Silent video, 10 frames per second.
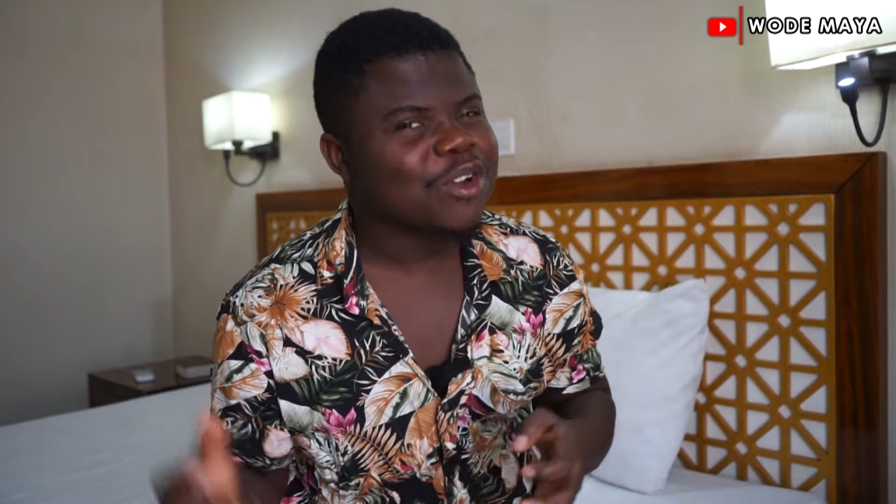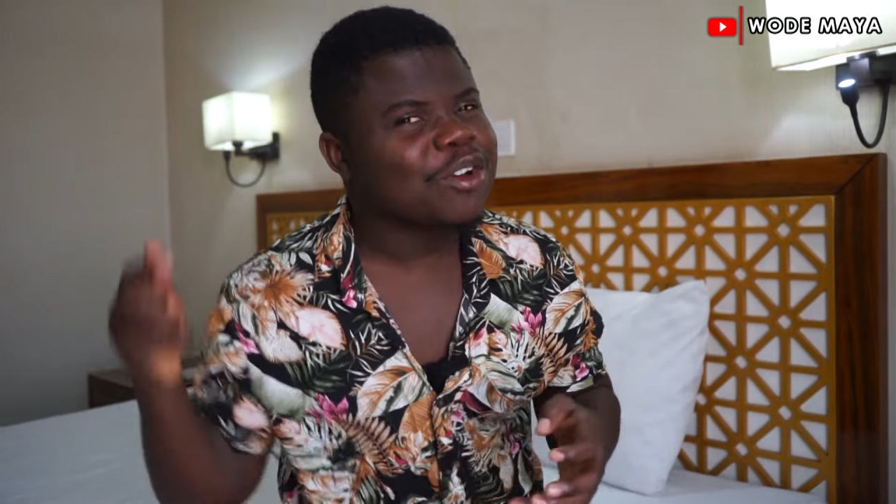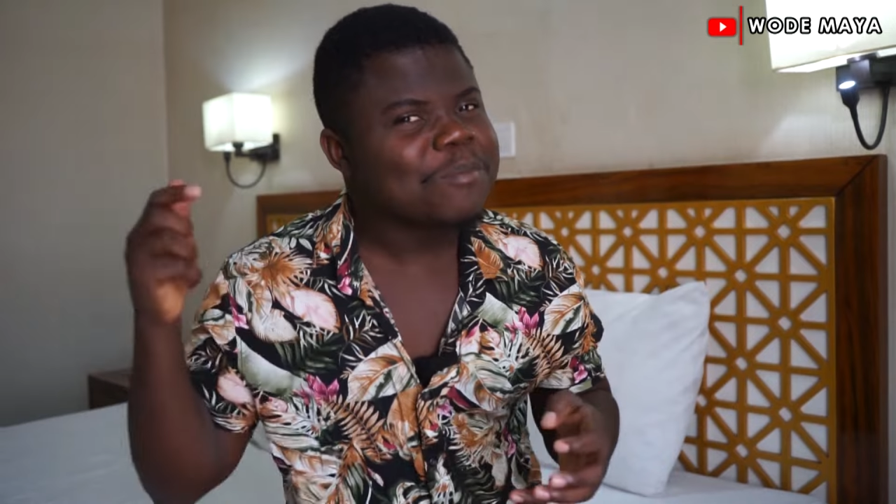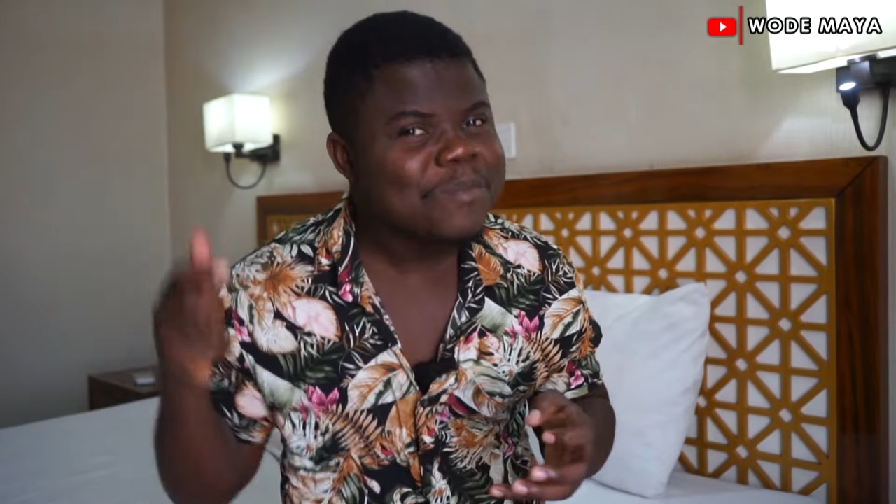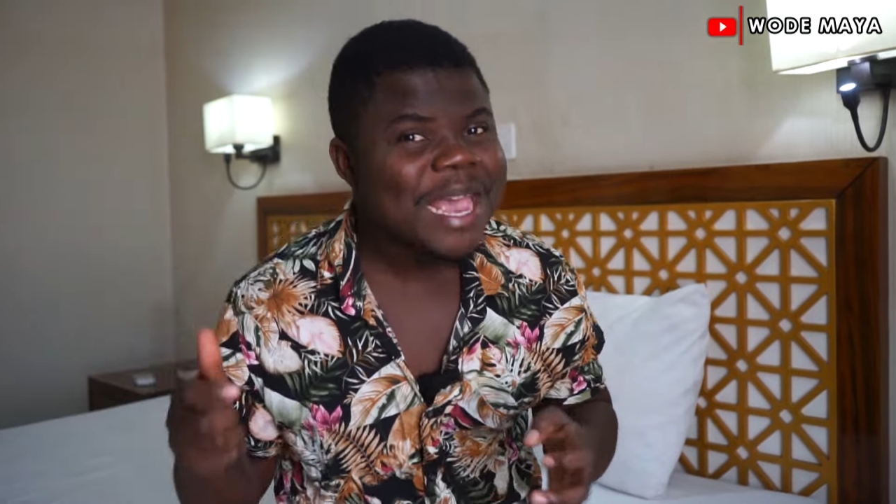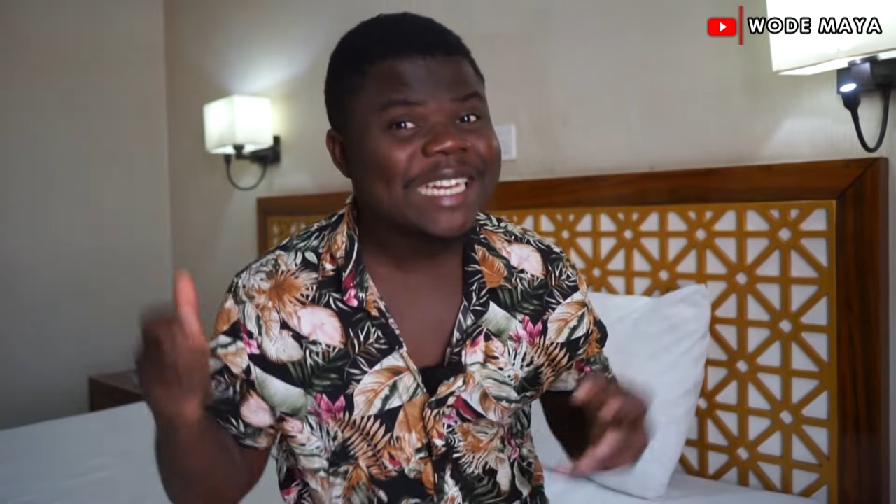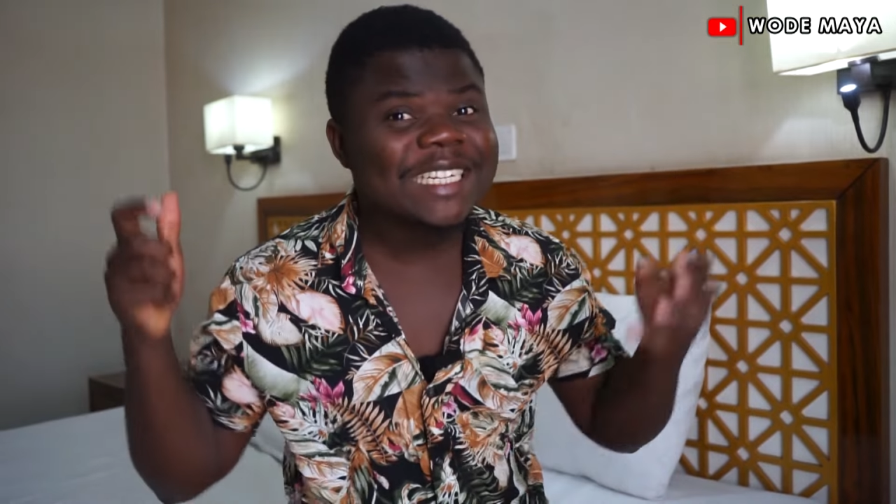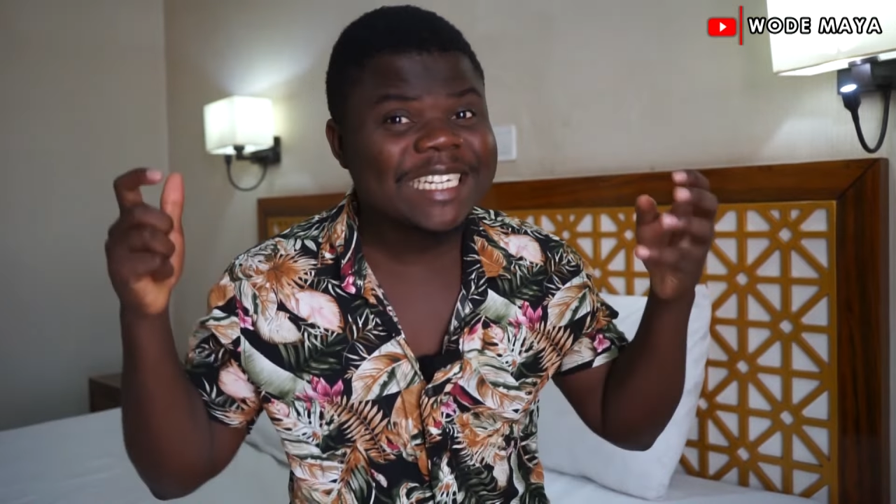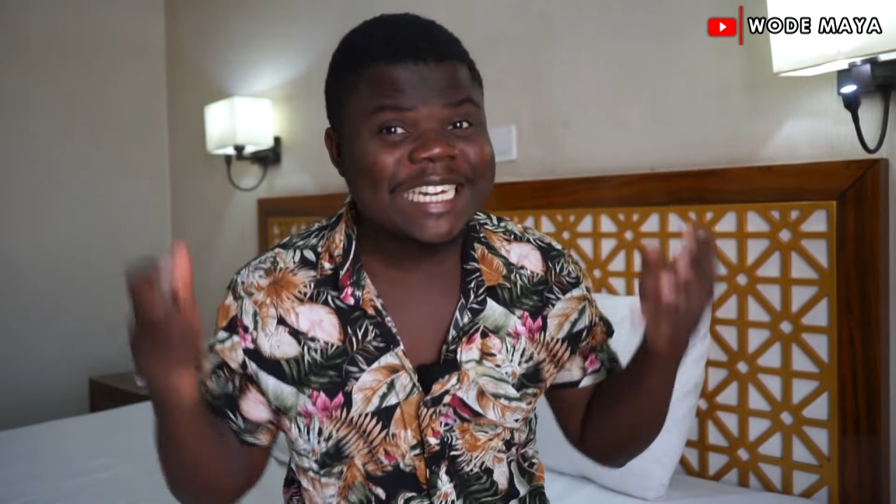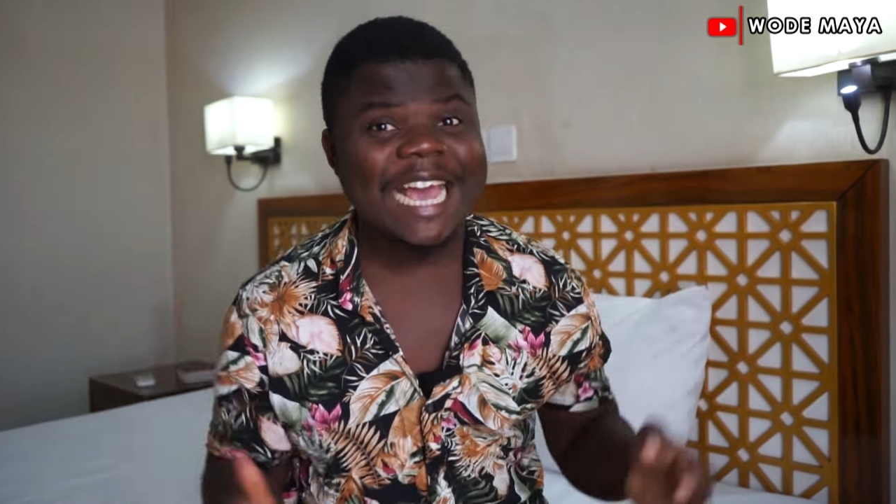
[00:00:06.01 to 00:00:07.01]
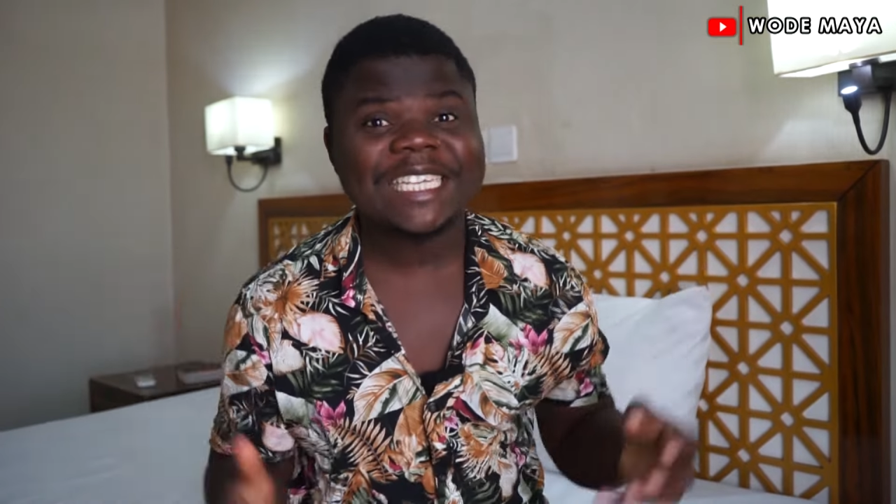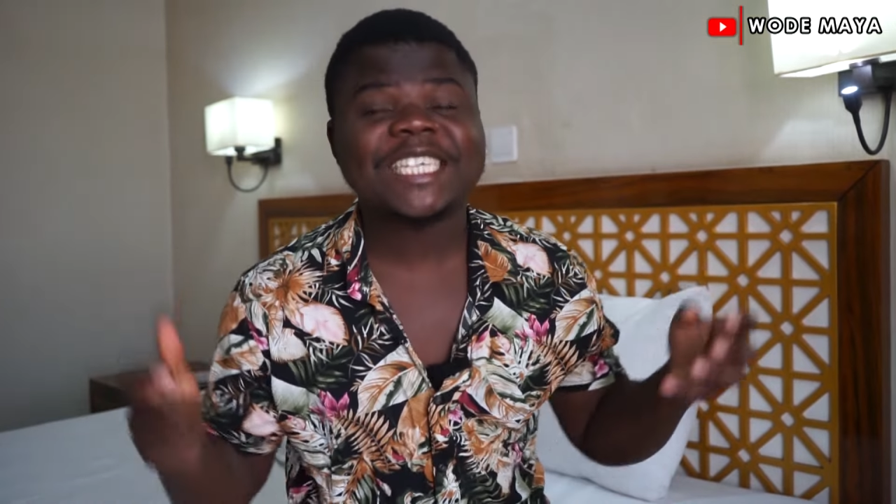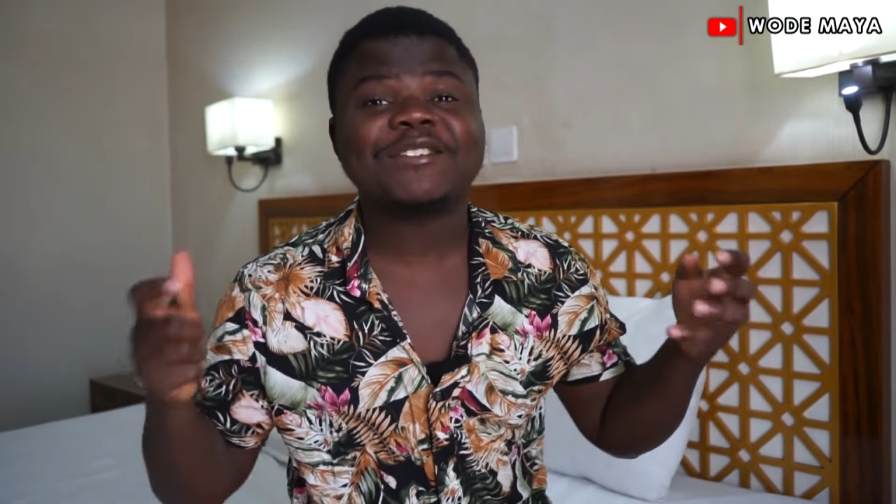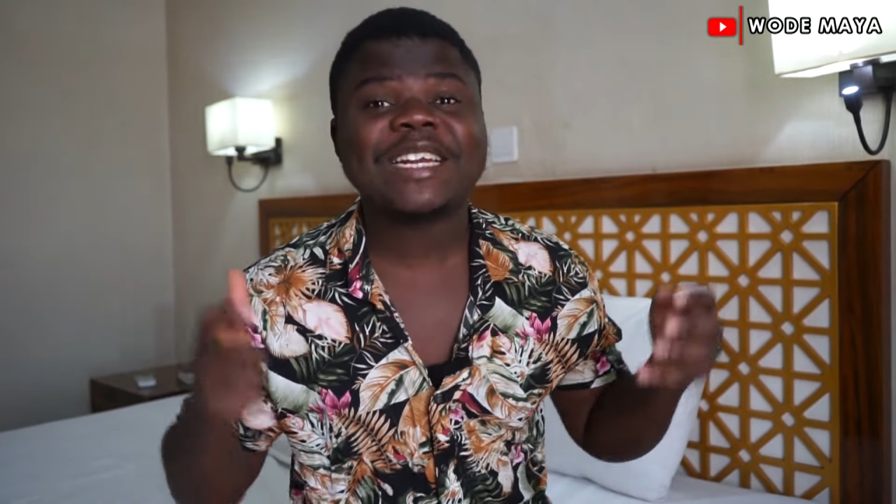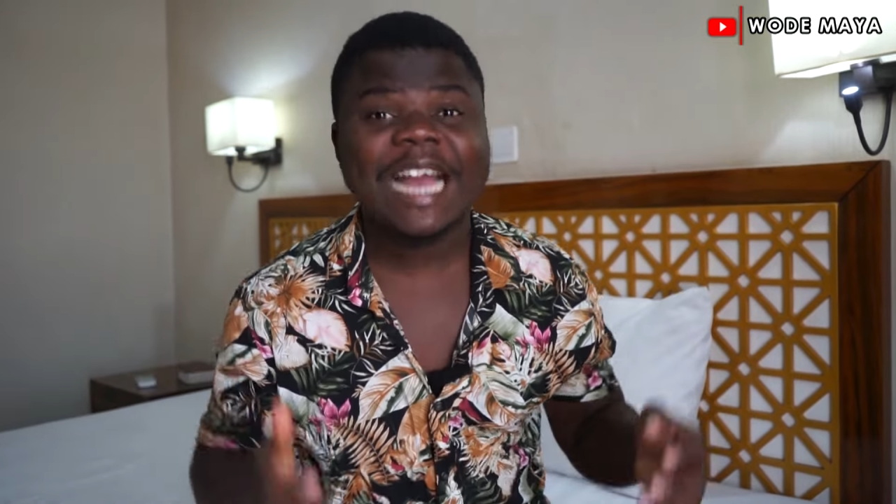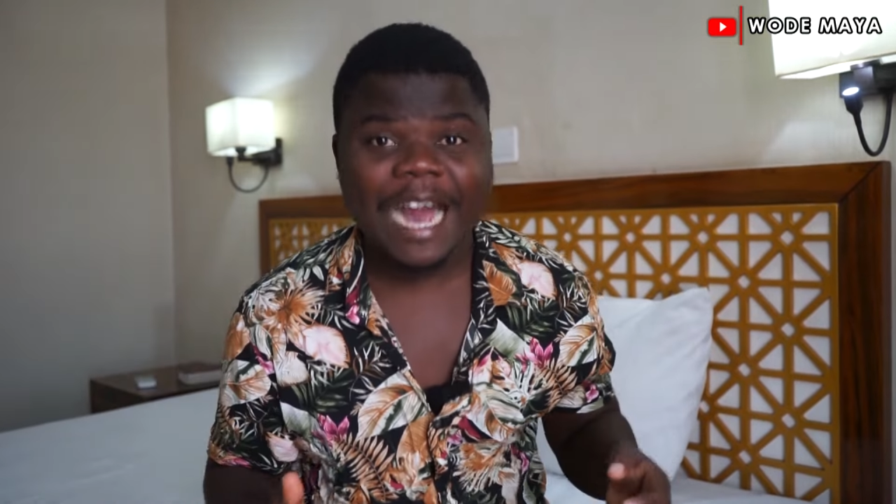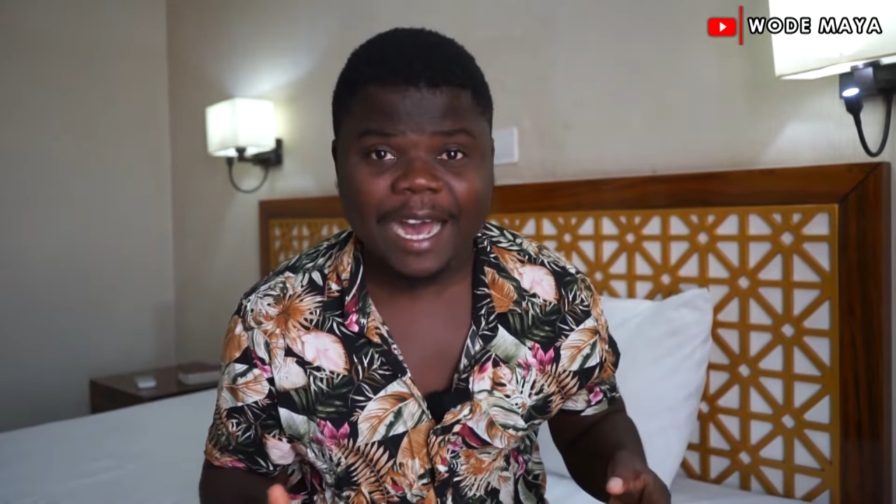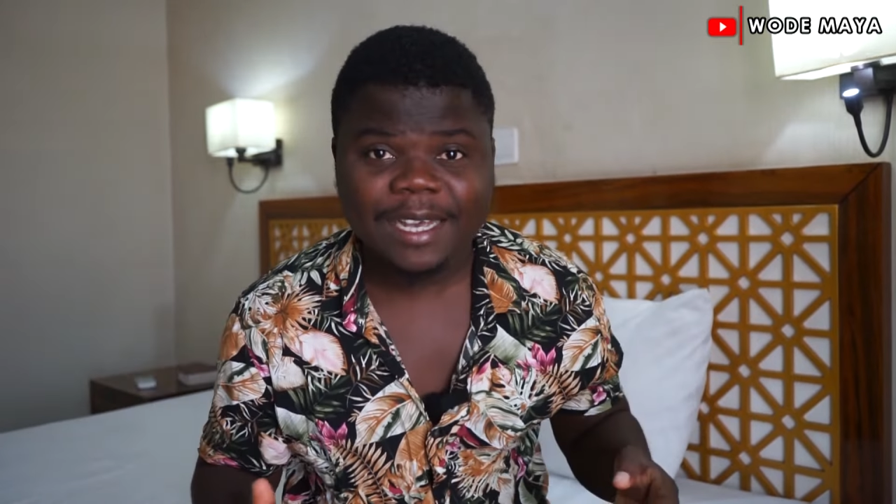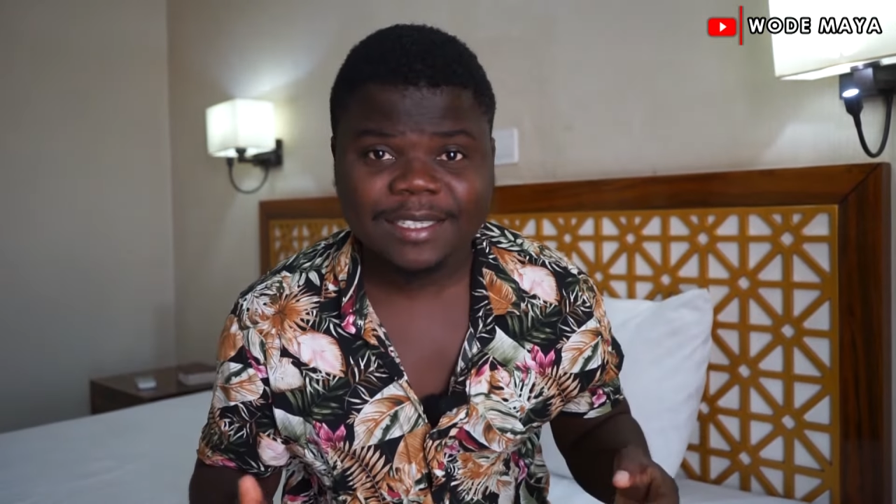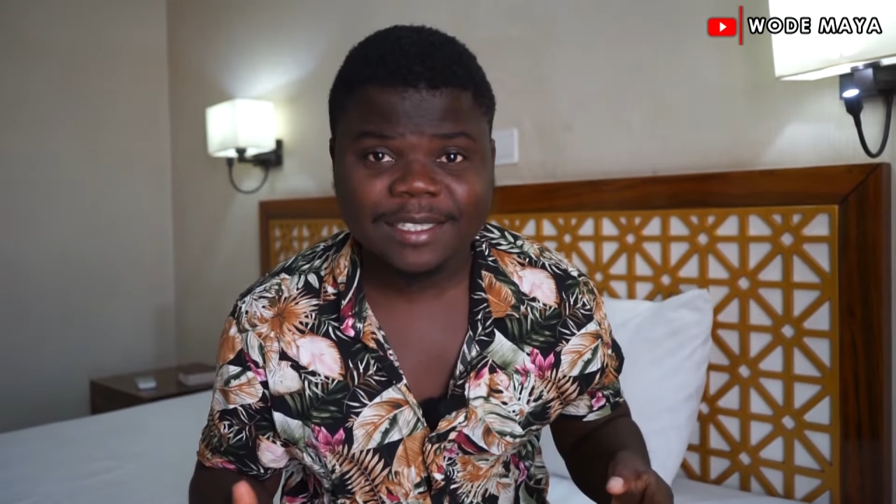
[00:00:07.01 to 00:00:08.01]
got made in Nigerian
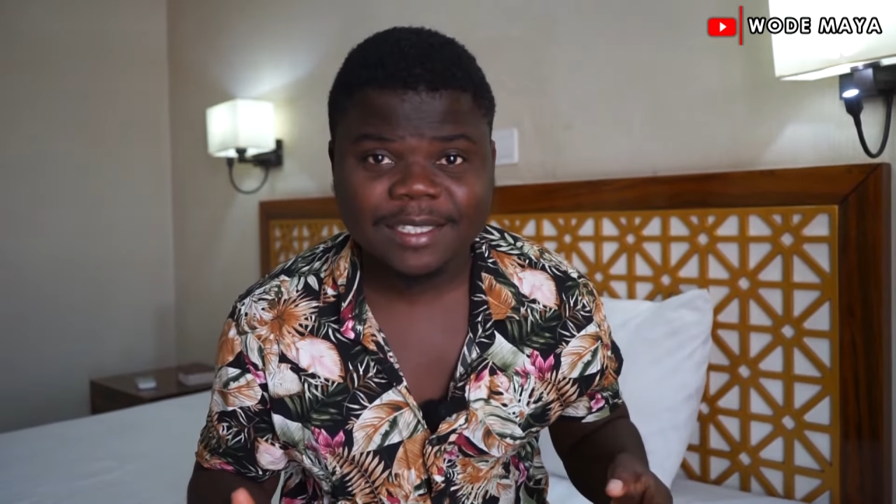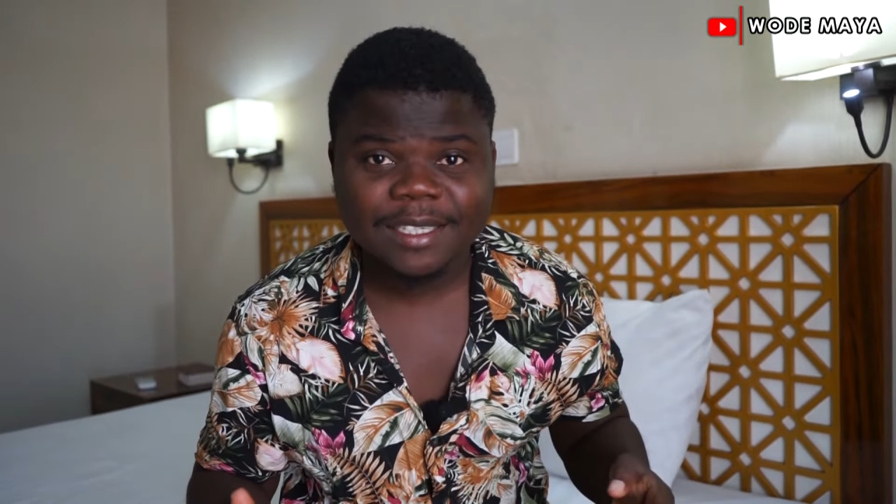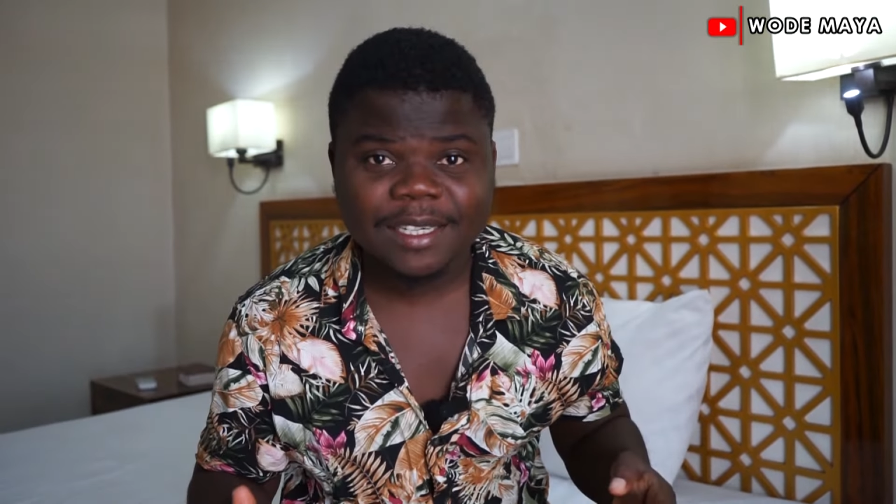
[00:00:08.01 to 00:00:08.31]
cars?